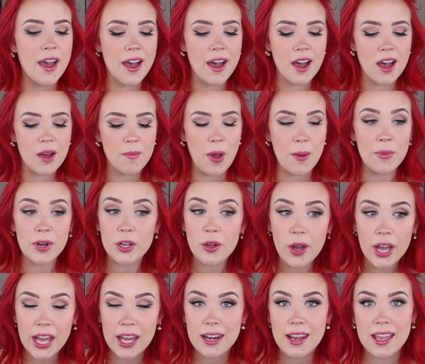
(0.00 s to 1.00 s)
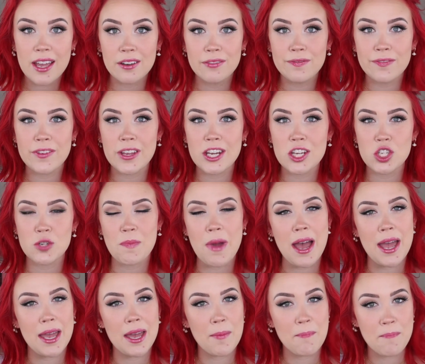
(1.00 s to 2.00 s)
I'm gonna go ahead and finish
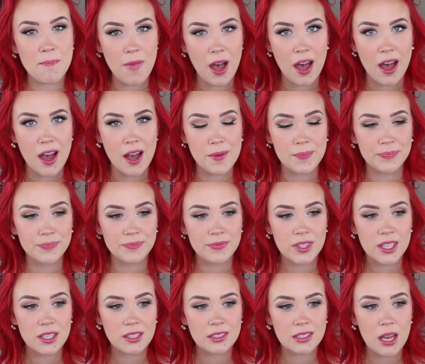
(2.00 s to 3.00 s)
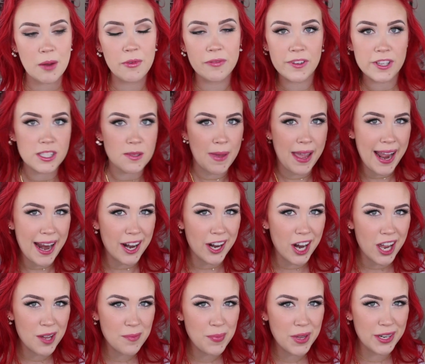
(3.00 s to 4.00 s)
my, I'm gonna fix my hair
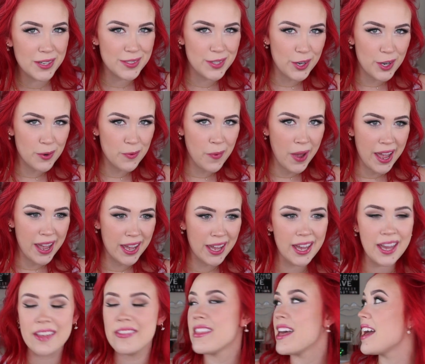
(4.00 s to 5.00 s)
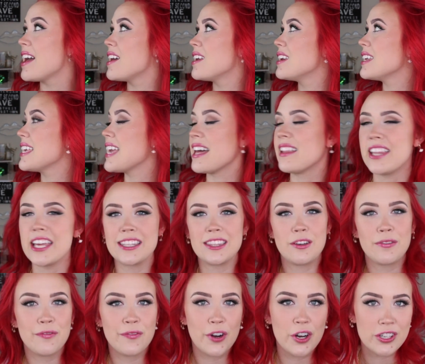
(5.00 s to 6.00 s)
up in a certain way and then get like
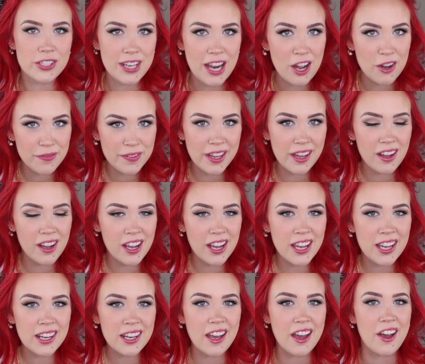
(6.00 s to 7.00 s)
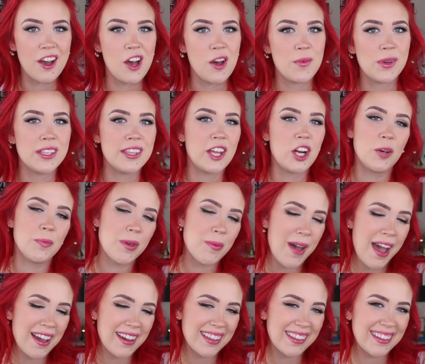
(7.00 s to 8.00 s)
the first outfit on, and then I'll be
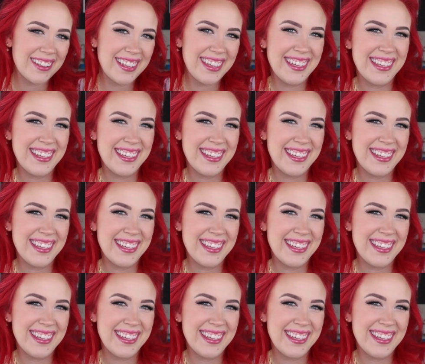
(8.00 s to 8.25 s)
back.